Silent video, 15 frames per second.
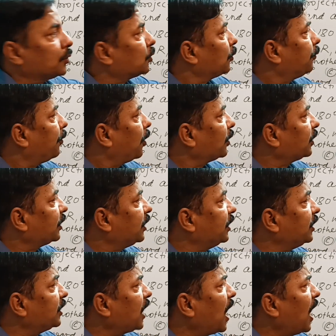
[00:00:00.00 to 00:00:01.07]
So for
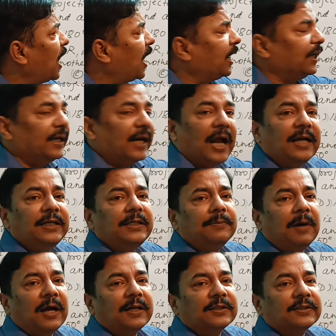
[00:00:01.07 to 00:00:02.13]
theta and 90
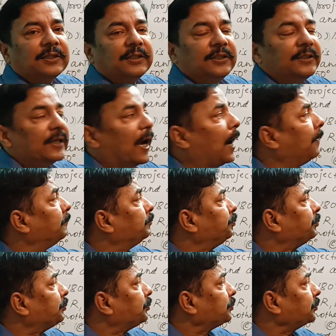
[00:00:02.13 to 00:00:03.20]
minus theta,
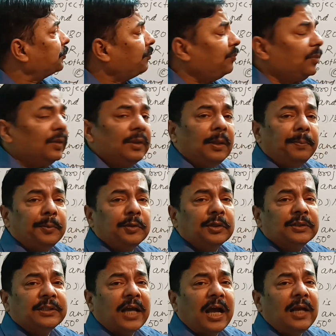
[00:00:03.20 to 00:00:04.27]
the
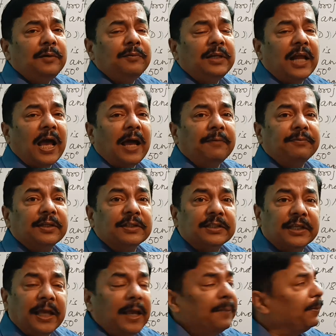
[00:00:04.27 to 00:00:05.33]
projectile will have the
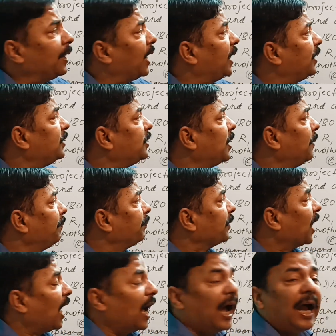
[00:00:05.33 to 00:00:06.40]
same range,
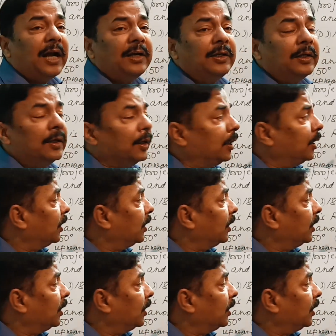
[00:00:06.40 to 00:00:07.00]
and